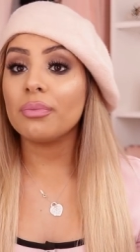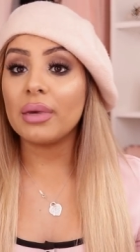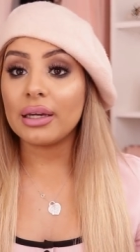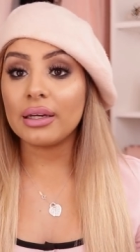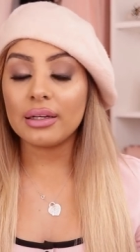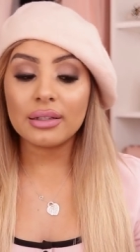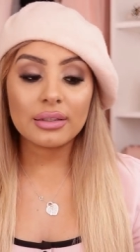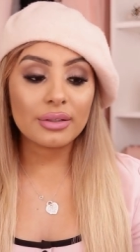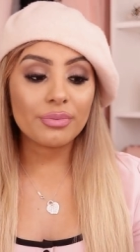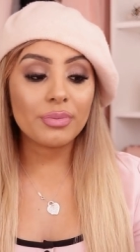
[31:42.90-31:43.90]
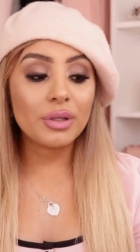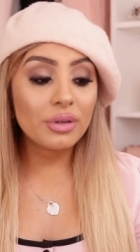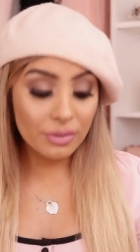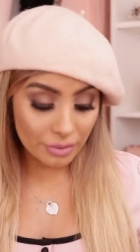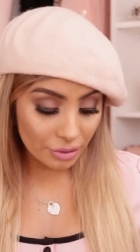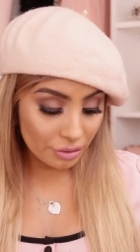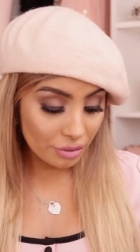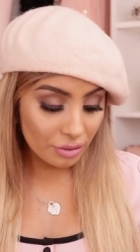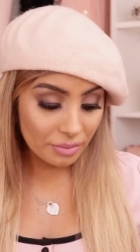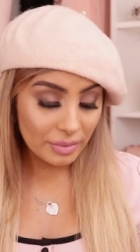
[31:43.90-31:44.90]
my beauty
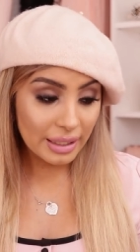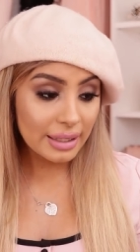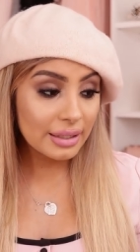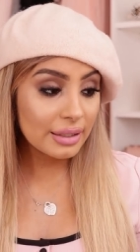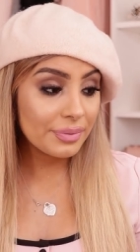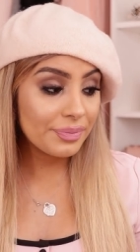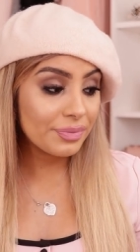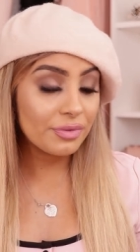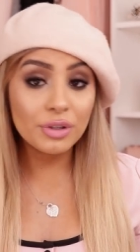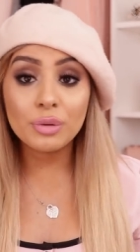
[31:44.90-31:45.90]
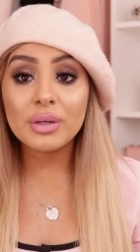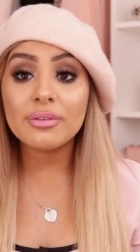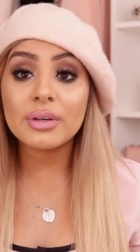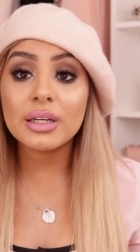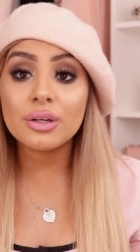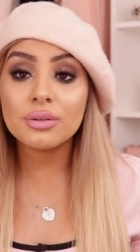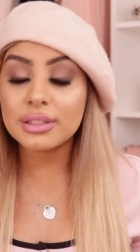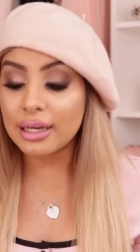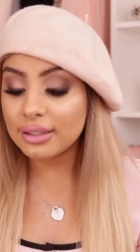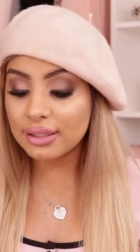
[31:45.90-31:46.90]
room, like filming
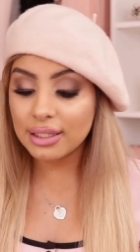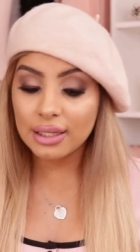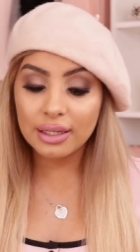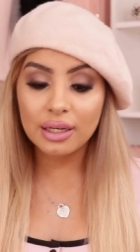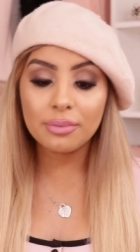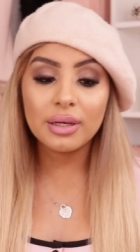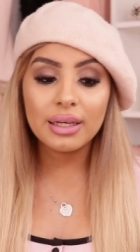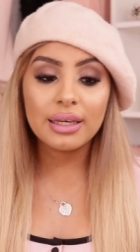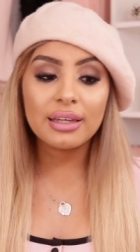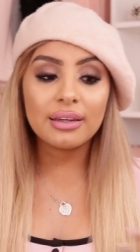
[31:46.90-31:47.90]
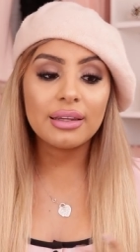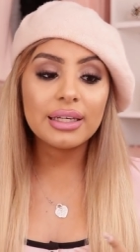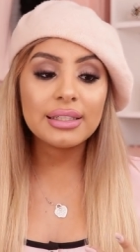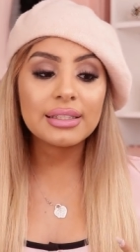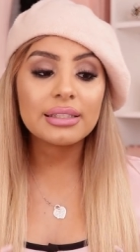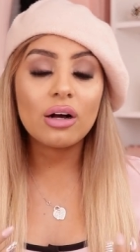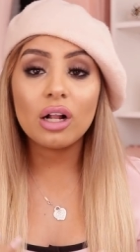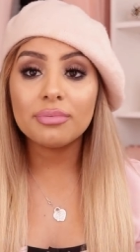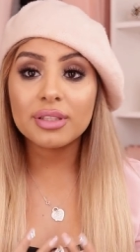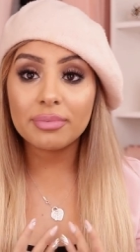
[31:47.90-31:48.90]
videos, editing them, this
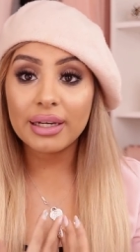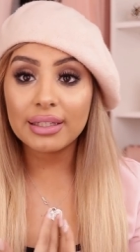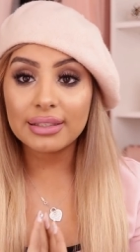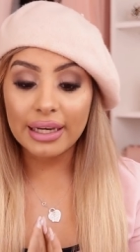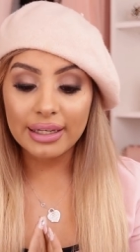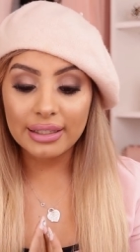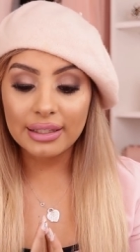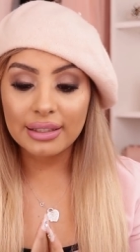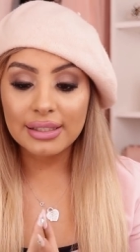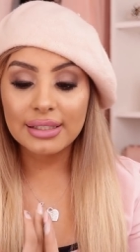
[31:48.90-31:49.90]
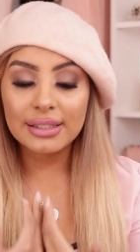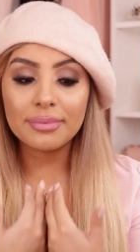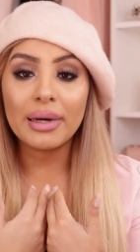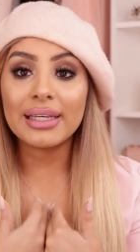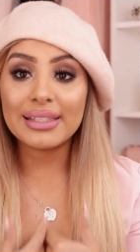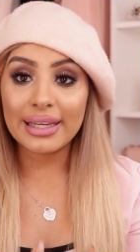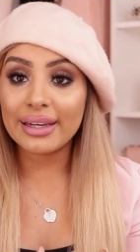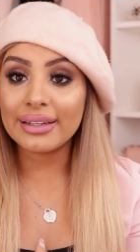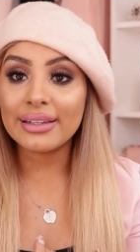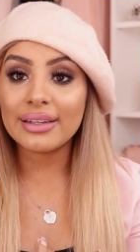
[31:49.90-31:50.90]
calms my anxiety, this is my
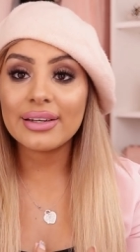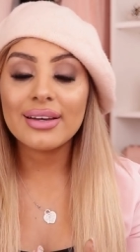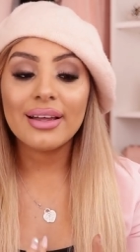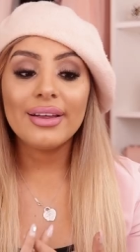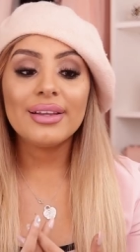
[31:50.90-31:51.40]
sanity.